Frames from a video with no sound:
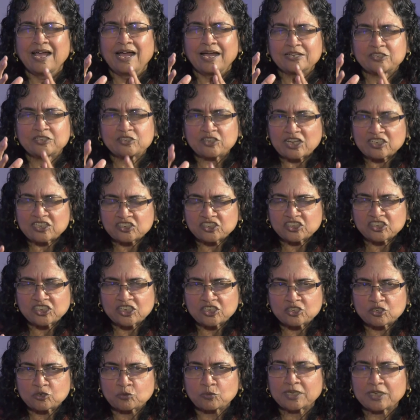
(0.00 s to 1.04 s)

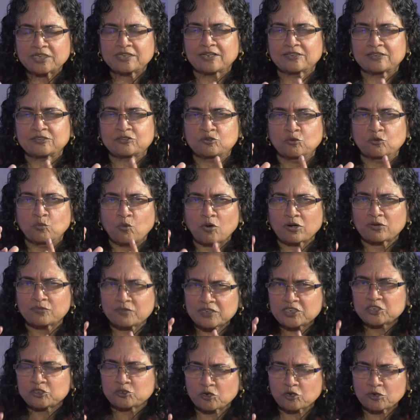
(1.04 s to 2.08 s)
attention to it as to what
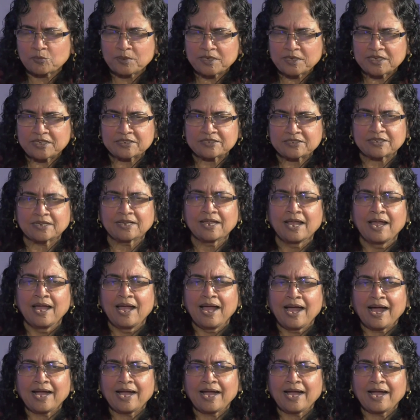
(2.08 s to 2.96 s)
we should be teaching.